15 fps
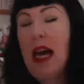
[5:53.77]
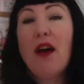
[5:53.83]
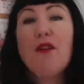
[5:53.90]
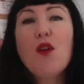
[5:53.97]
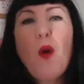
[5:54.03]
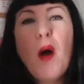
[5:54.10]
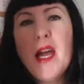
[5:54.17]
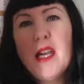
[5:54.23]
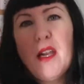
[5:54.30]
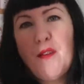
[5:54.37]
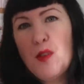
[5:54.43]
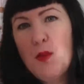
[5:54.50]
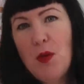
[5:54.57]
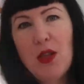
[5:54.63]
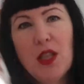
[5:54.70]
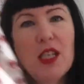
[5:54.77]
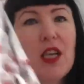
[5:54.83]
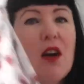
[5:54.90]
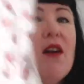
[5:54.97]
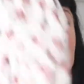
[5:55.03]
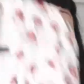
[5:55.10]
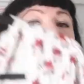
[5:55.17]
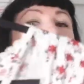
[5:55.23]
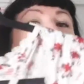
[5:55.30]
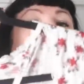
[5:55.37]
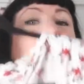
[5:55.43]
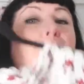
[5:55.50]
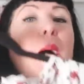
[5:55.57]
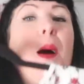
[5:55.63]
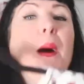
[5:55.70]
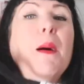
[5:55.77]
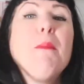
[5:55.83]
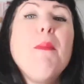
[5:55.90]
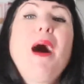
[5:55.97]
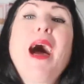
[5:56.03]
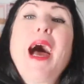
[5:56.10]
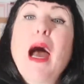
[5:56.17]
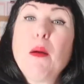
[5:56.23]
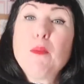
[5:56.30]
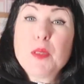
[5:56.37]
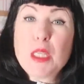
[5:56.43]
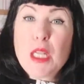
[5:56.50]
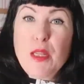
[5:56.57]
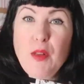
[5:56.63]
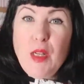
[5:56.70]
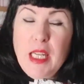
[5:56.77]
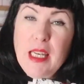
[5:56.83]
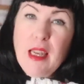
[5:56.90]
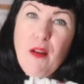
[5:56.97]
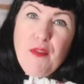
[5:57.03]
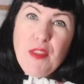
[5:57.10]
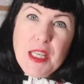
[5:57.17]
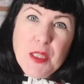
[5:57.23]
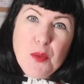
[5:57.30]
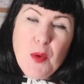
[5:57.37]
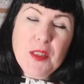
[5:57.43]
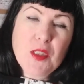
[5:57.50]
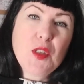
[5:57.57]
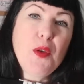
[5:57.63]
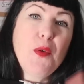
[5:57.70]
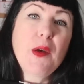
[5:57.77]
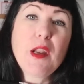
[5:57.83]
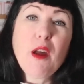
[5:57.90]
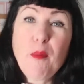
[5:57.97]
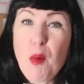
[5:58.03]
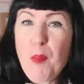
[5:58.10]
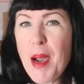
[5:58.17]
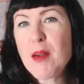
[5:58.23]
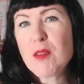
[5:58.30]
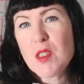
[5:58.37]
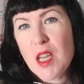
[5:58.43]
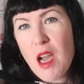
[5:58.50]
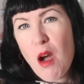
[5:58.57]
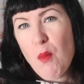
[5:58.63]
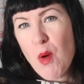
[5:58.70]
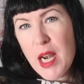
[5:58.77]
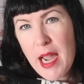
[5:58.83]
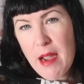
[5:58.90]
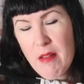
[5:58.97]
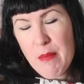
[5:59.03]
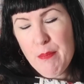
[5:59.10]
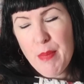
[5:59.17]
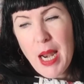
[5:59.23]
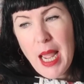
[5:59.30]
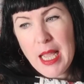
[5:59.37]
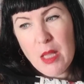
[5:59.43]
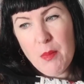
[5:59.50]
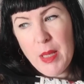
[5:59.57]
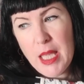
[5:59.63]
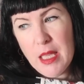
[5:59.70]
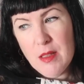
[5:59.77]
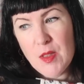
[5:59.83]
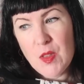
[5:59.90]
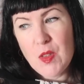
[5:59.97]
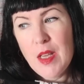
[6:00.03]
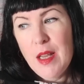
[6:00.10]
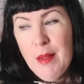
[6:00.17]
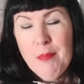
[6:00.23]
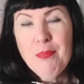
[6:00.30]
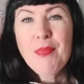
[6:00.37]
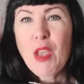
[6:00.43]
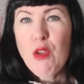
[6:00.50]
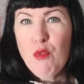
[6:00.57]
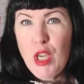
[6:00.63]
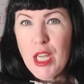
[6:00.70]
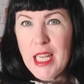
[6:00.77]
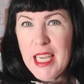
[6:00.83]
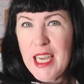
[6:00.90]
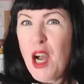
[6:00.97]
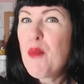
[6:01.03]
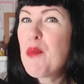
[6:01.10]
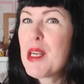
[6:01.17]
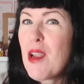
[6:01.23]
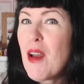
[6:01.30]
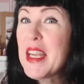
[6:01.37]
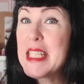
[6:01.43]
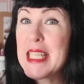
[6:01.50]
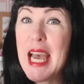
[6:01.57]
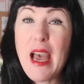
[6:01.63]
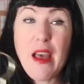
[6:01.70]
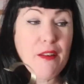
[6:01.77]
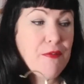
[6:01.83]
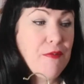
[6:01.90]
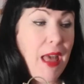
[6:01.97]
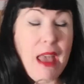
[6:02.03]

have quite enough to put the ties on, but absolutely love this one too, and I'm about to cut one out in black because really I would like to have